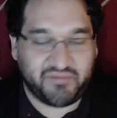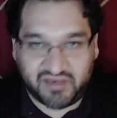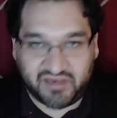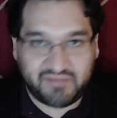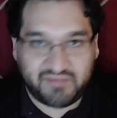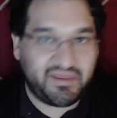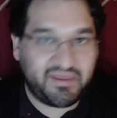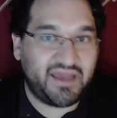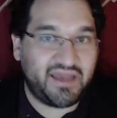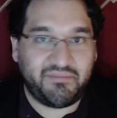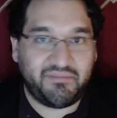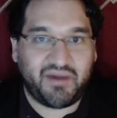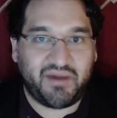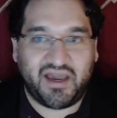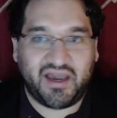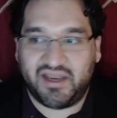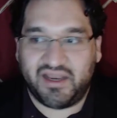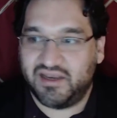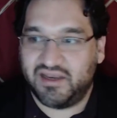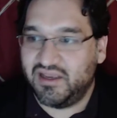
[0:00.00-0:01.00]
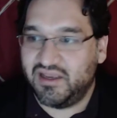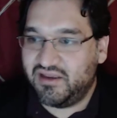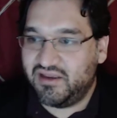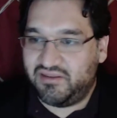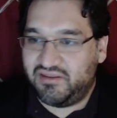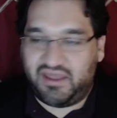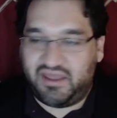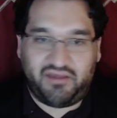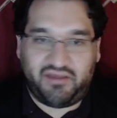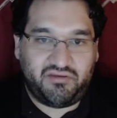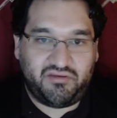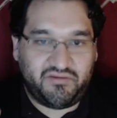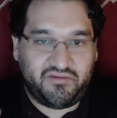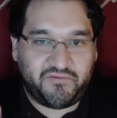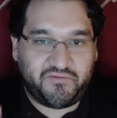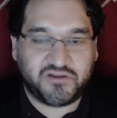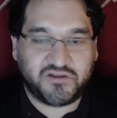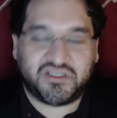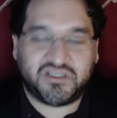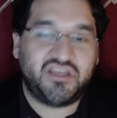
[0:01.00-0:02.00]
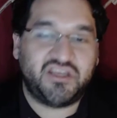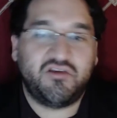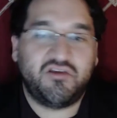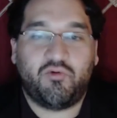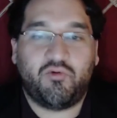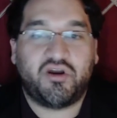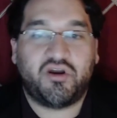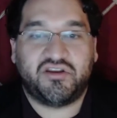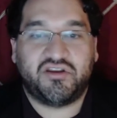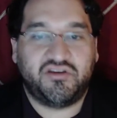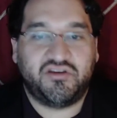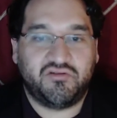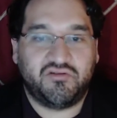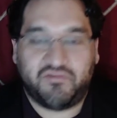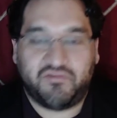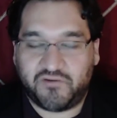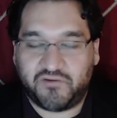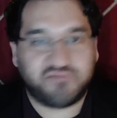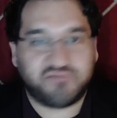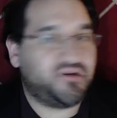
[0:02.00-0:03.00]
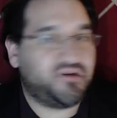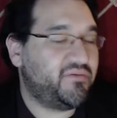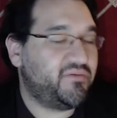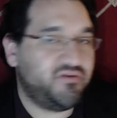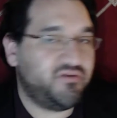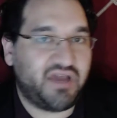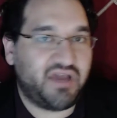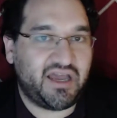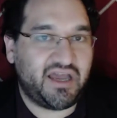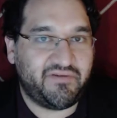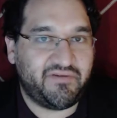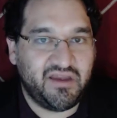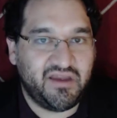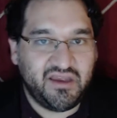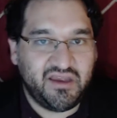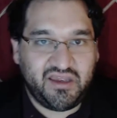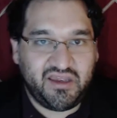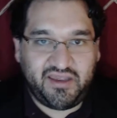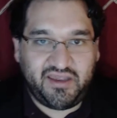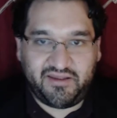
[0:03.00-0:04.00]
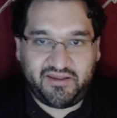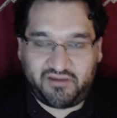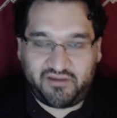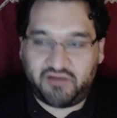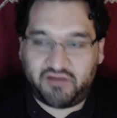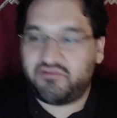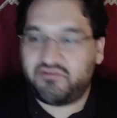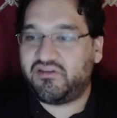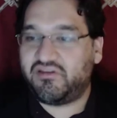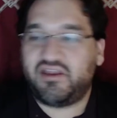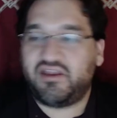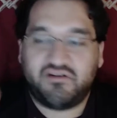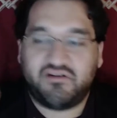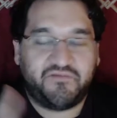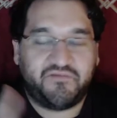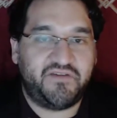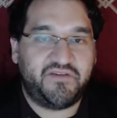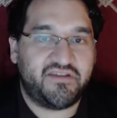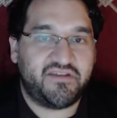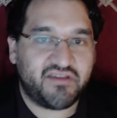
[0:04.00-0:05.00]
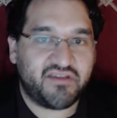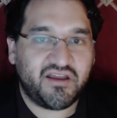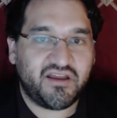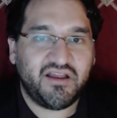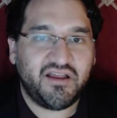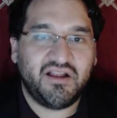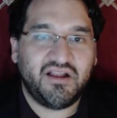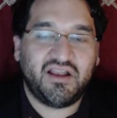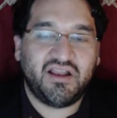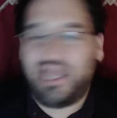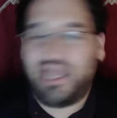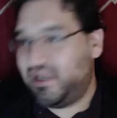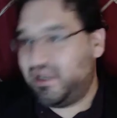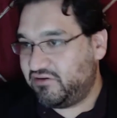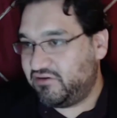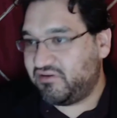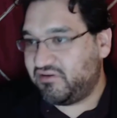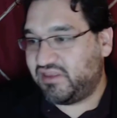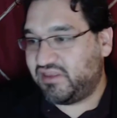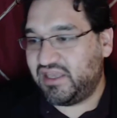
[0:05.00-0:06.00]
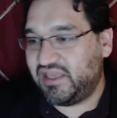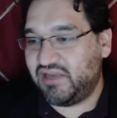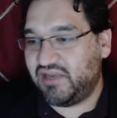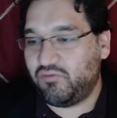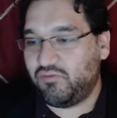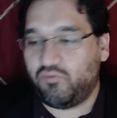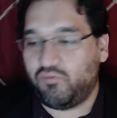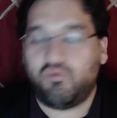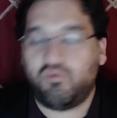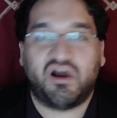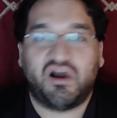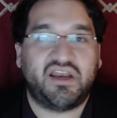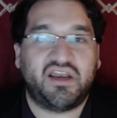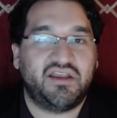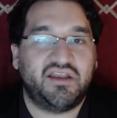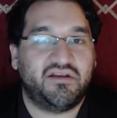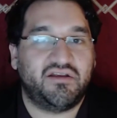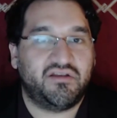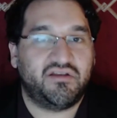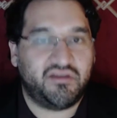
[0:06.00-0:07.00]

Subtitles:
But keep that in mind that the first thing you want to do, the first problem you have, is understand your visa and understand what